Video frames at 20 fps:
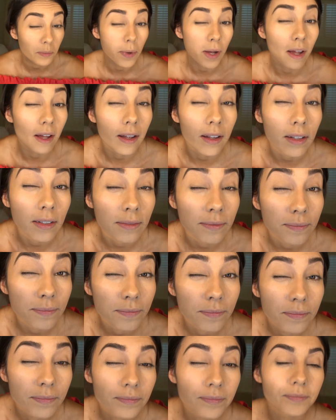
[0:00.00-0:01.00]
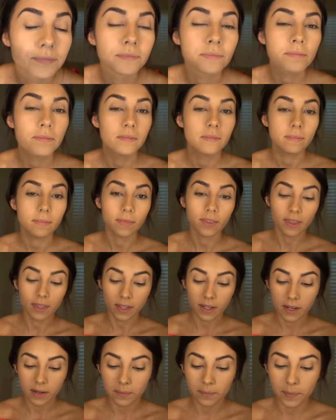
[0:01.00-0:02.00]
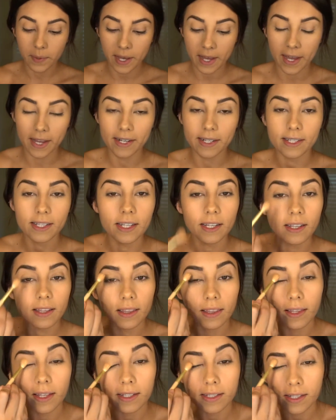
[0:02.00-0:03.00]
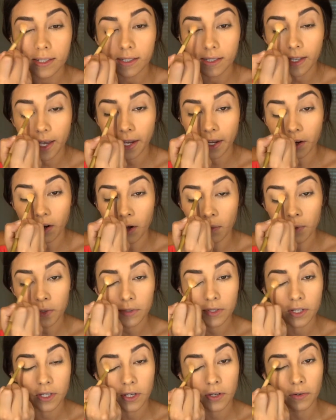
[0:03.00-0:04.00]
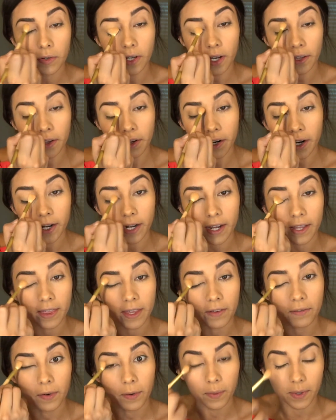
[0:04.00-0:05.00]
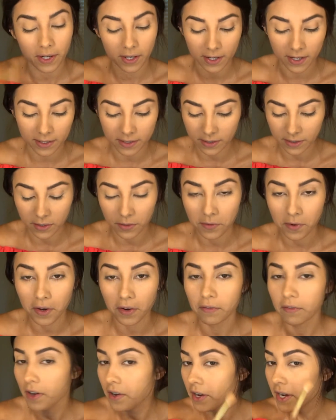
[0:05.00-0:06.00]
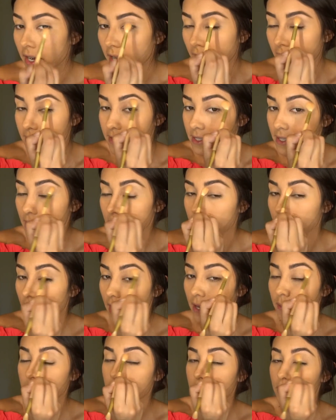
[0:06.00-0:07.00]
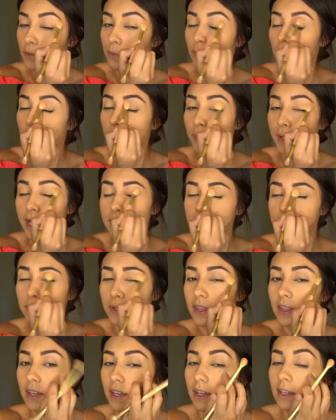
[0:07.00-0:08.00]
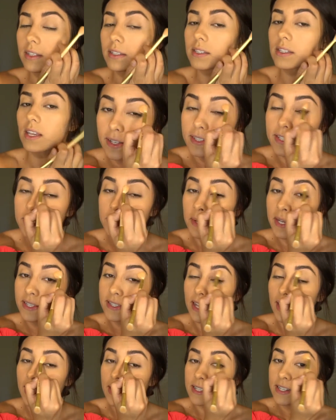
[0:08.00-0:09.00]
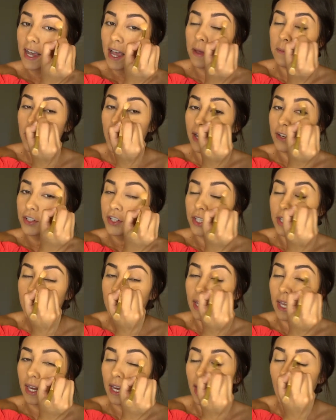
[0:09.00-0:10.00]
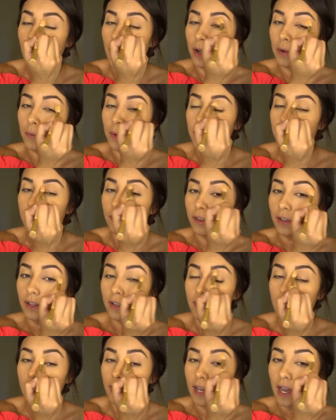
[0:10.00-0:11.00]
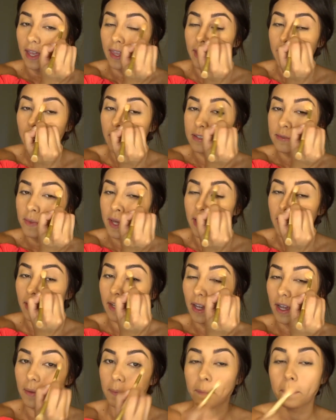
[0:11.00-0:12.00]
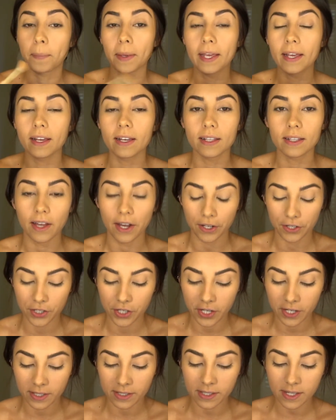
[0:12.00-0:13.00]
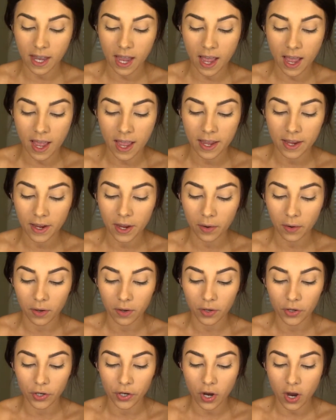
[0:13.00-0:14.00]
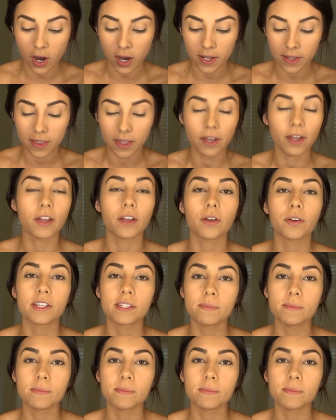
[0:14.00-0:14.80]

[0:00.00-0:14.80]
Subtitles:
well, but this is like almost a nude color, and I think for what it is, it's going on very nicely. I'm super impressed with this. This is my second time actually getting one of the Kylie Cosmetic big collections. I got the